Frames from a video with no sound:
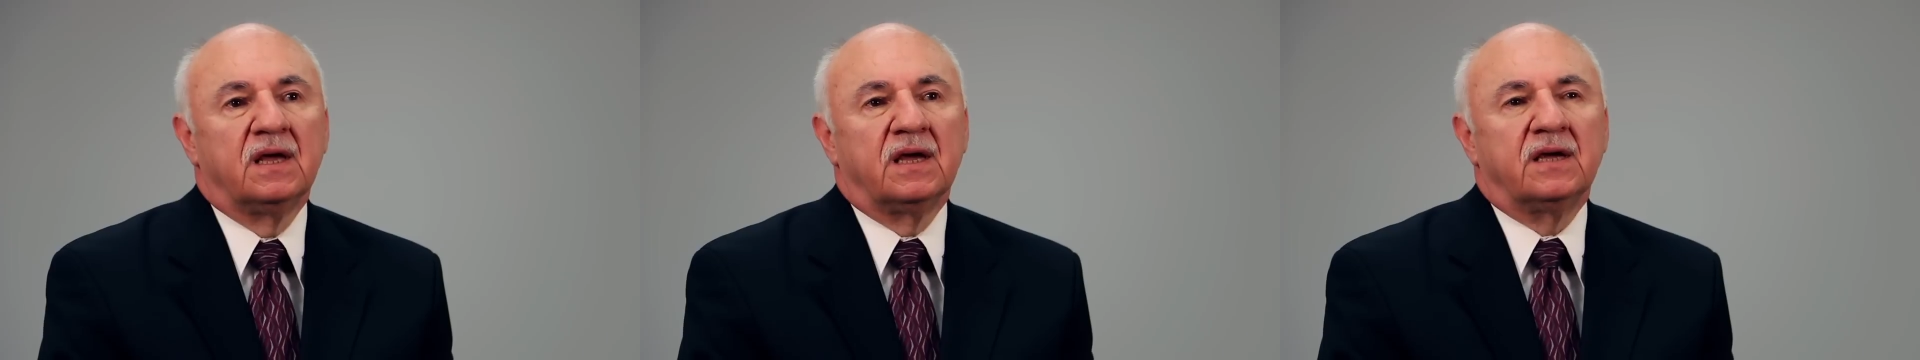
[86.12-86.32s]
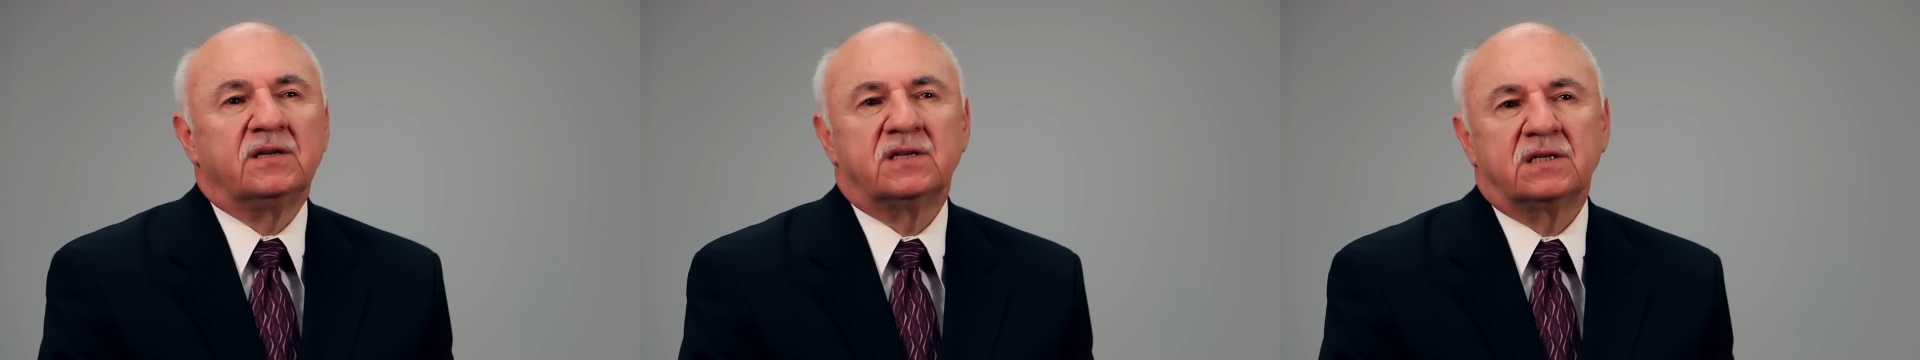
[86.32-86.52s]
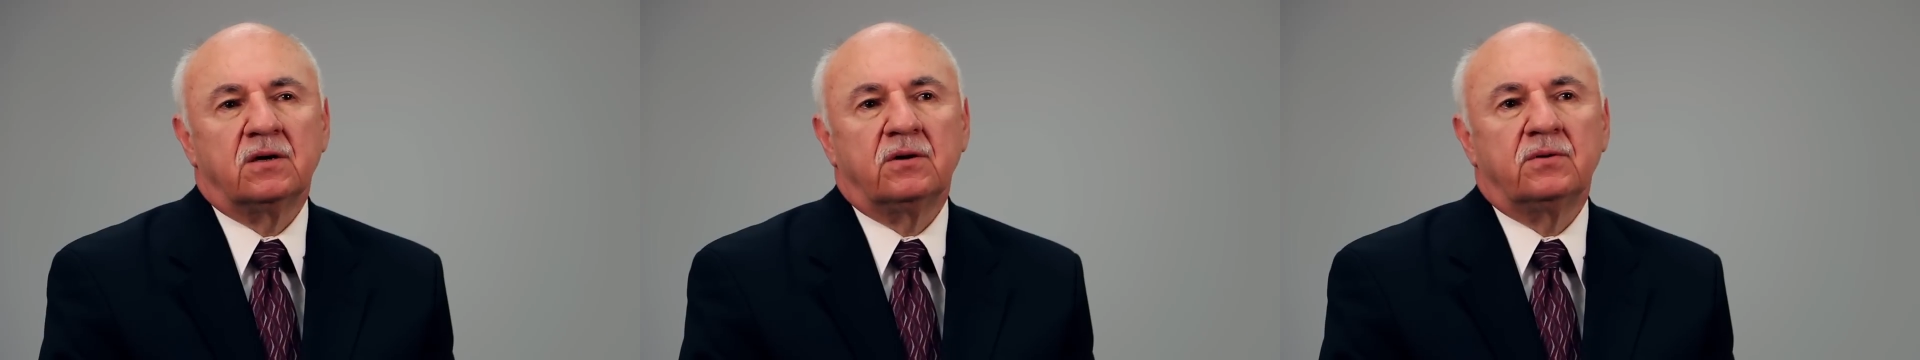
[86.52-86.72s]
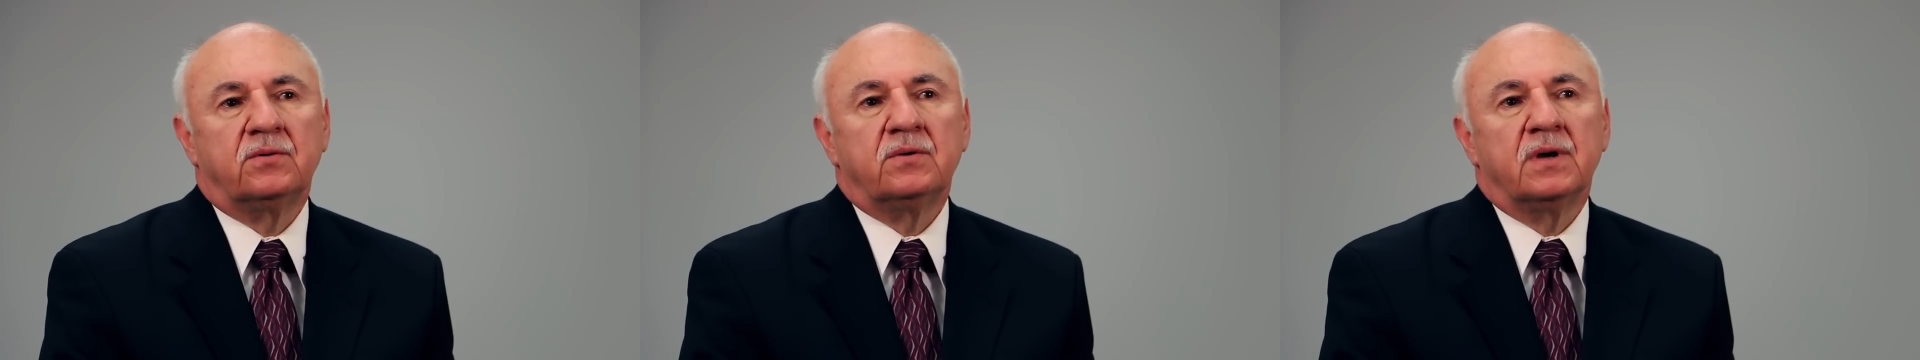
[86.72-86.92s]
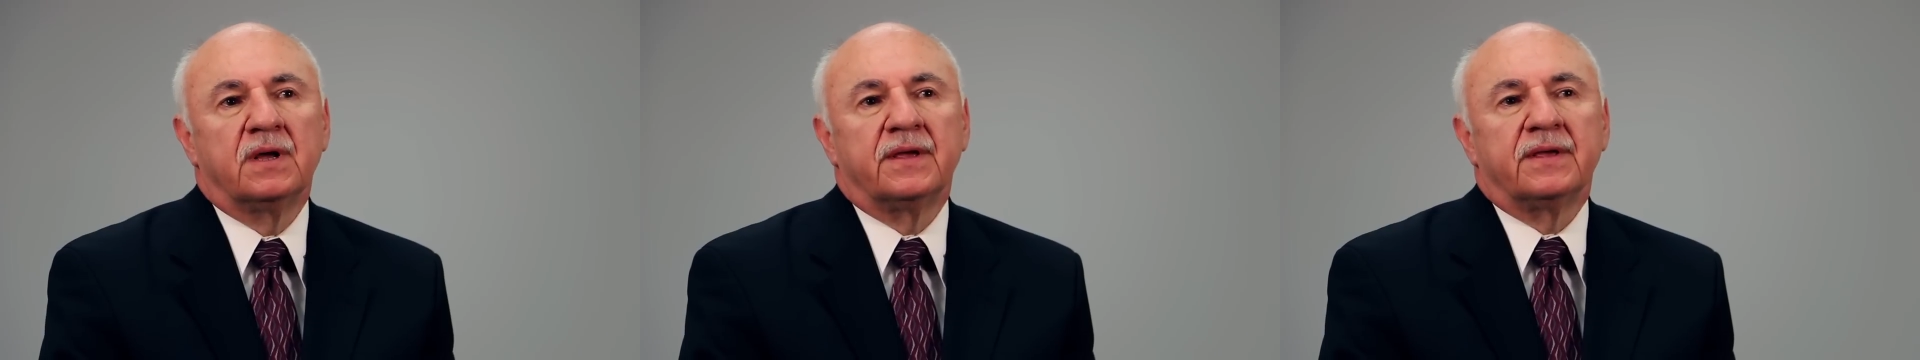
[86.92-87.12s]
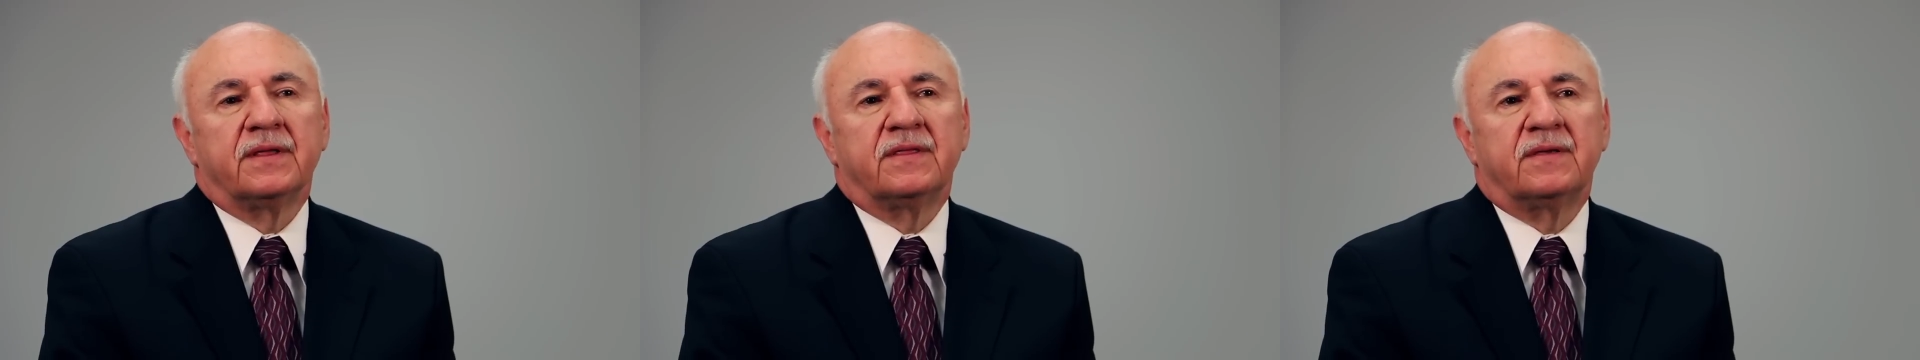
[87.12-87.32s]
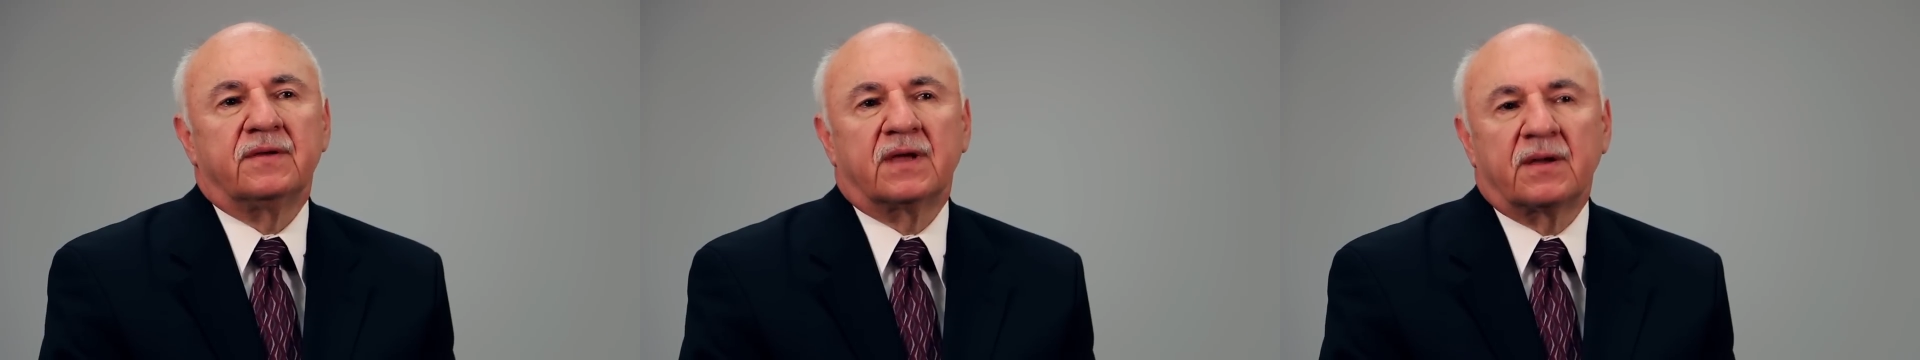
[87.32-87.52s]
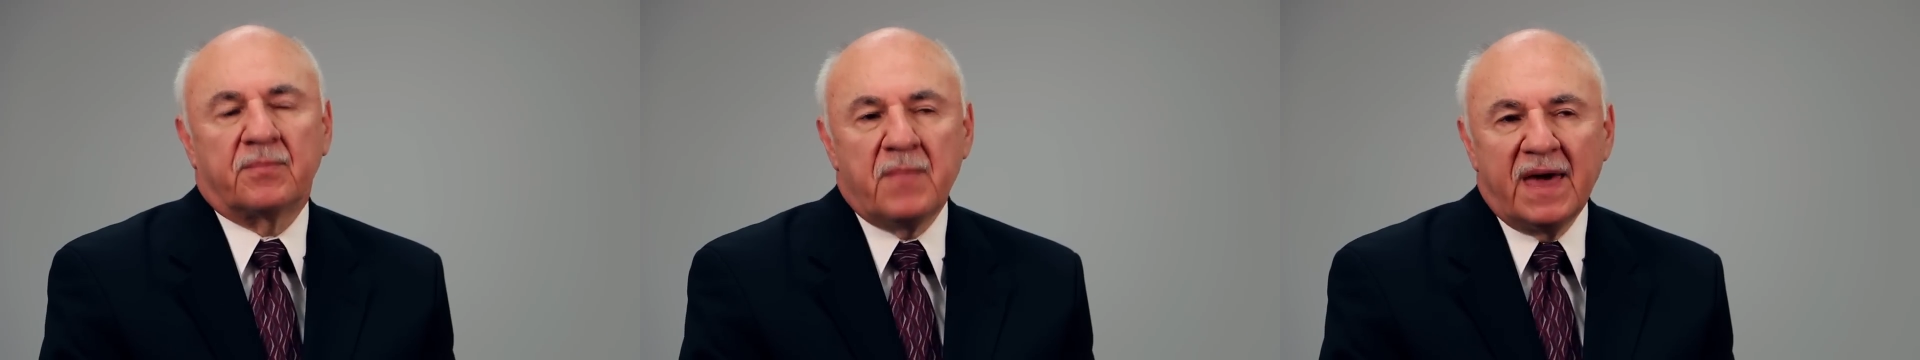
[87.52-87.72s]
And so the
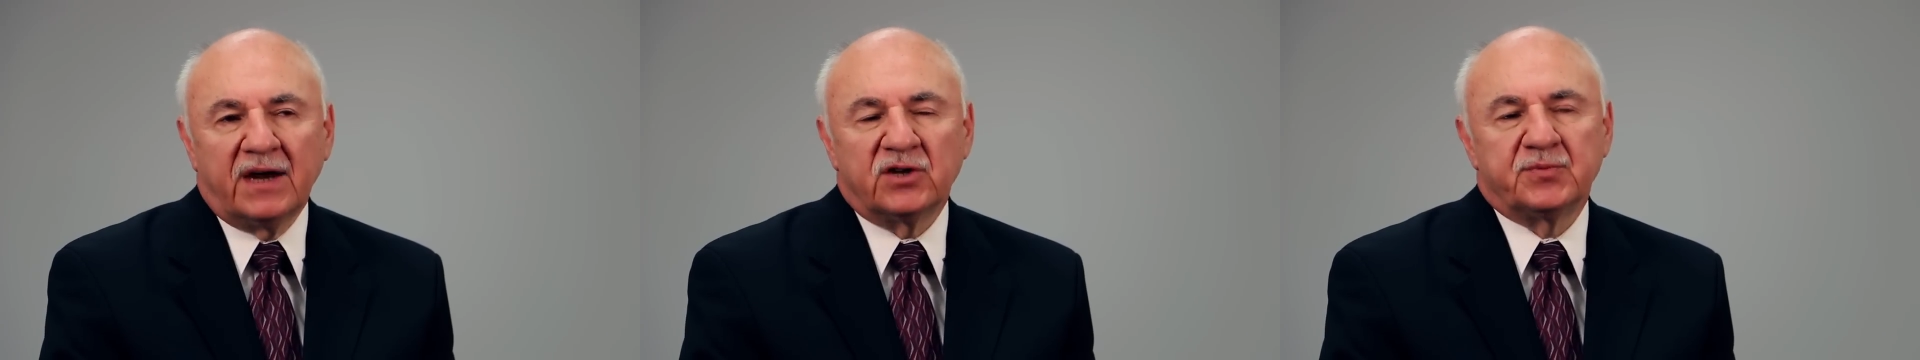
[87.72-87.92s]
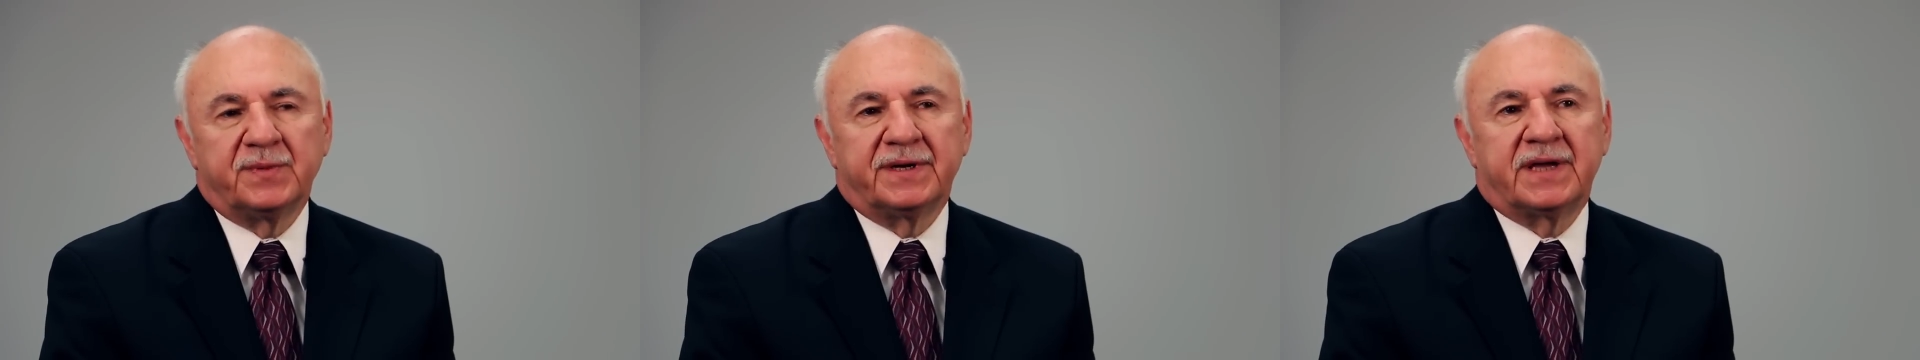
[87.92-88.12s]
management